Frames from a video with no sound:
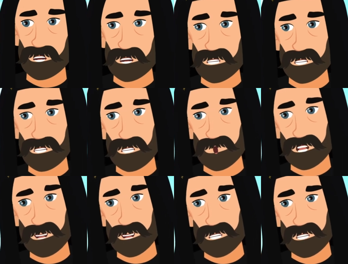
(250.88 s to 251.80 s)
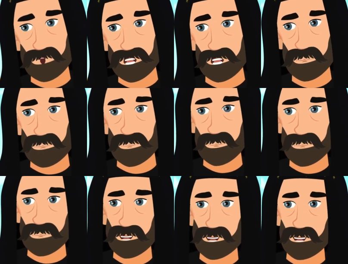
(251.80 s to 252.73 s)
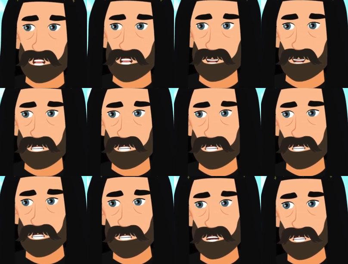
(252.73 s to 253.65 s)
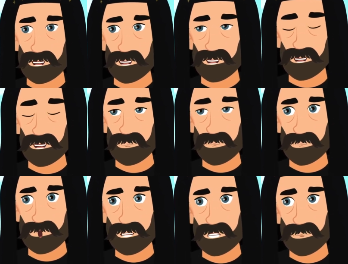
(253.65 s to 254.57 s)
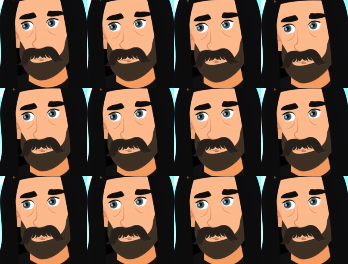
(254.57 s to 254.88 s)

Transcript: Blessed Father Bishoy, we know that Jesus loves you very much.